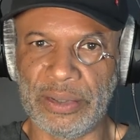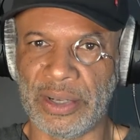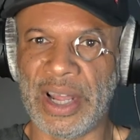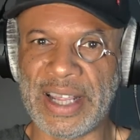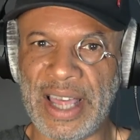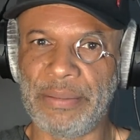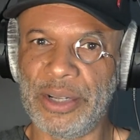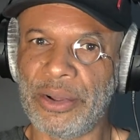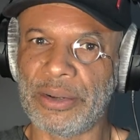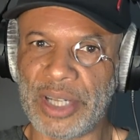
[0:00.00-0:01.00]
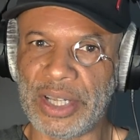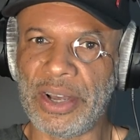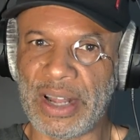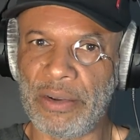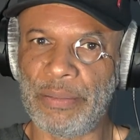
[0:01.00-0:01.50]
Not like that, but you know what I'm saying. You
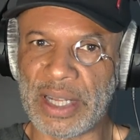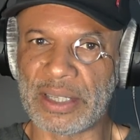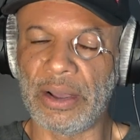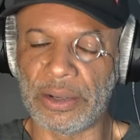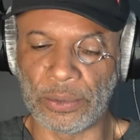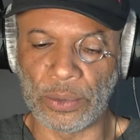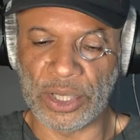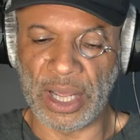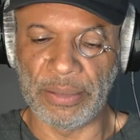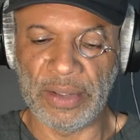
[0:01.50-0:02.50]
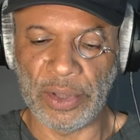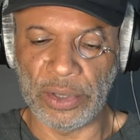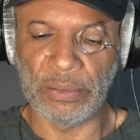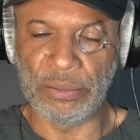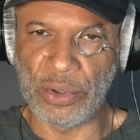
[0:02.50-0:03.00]
can't have a buzz going on all the time, even though you
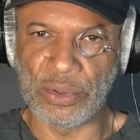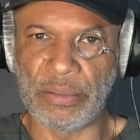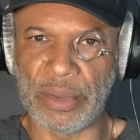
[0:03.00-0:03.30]
can mute them.